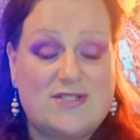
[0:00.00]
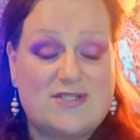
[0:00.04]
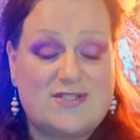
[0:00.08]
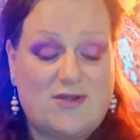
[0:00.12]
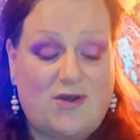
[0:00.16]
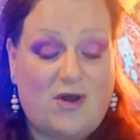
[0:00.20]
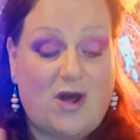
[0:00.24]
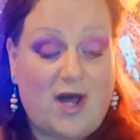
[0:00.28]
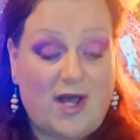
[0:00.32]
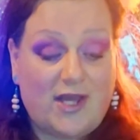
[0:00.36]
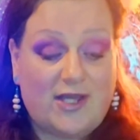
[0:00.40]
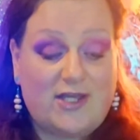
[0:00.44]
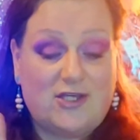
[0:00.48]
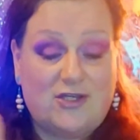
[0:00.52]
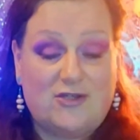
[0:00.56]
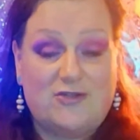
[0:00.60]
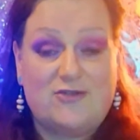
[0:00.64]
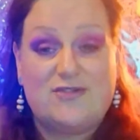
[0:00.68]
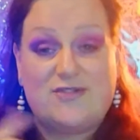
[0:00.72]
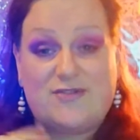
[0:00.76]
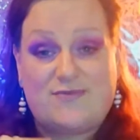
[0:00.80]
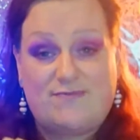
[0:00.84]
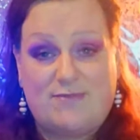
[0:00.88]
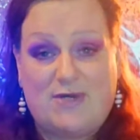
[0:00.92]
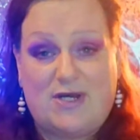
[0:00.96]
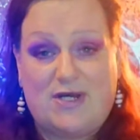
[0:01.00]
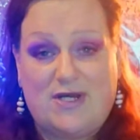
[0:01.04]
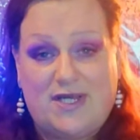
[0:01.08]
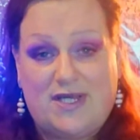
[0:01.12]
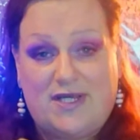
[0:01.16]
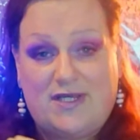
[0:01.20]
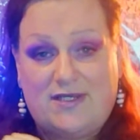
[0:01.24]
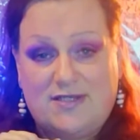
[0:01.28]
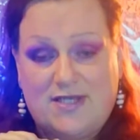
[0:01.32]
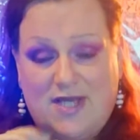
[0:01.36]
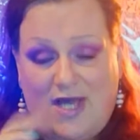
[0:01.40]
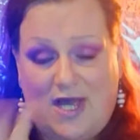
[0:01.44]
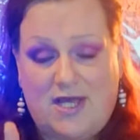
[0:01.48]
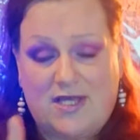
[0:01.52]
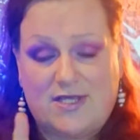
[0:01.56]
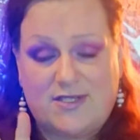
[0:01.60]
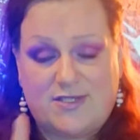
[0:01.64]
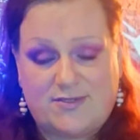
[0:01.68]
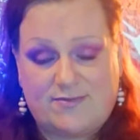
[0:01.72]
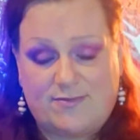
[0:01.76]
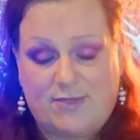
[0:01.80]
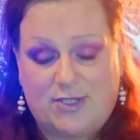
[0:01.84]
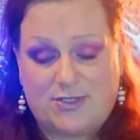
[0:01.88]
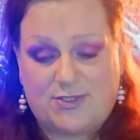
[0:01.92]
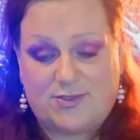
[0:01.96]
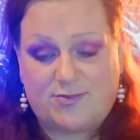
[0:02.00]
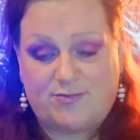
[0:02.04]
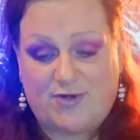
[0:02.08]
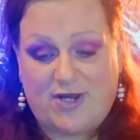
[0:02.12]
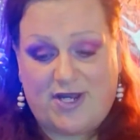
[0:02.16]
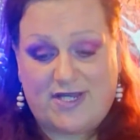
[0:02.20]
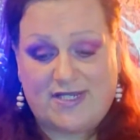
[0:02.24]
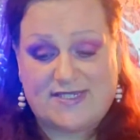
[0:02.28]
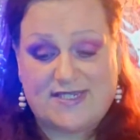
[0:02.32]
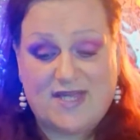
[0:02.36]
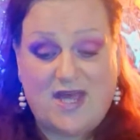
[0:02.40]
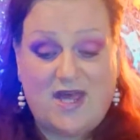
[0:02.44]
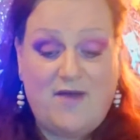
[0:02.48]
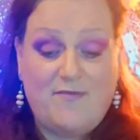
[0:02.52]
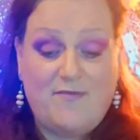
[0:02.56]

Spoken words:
So I use my smudge sprays,